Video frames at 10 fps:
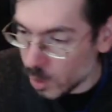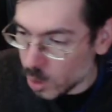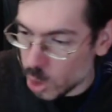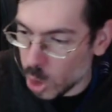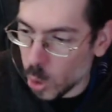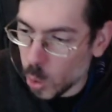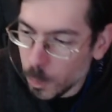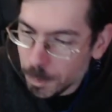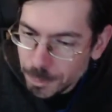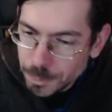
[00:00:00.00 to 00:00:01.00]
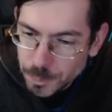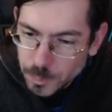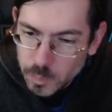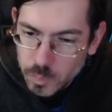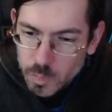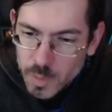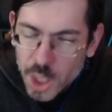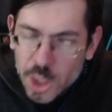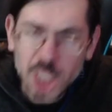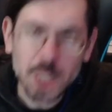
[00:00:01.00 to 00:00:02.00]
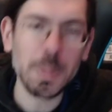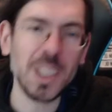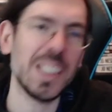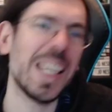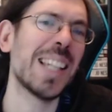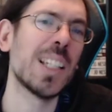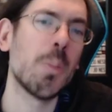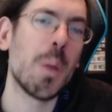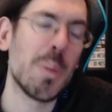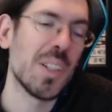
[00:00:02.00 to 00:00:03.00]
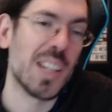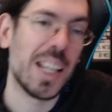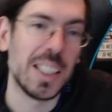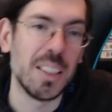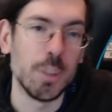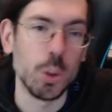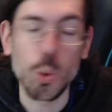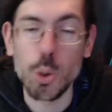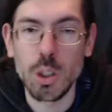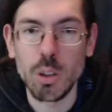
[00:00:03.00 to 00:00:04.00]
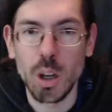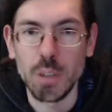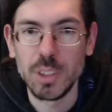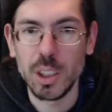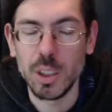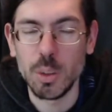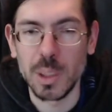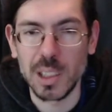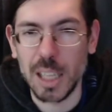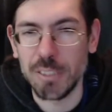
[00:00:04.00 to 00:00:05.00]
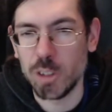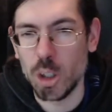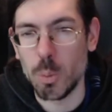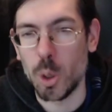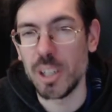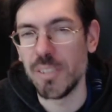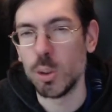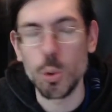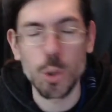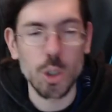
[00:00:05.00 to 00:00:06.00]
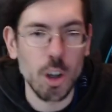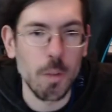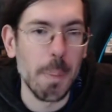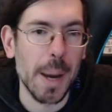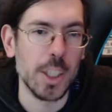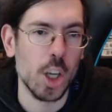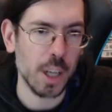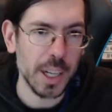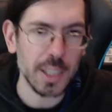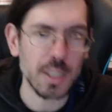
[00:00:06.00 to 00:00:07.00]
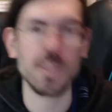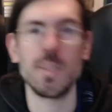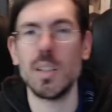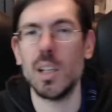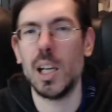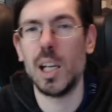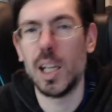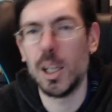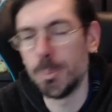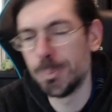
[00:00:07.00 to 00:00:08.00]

So it's not completely alien. Maybe it's like an evolution of the human life form or evolution of bionics. I'm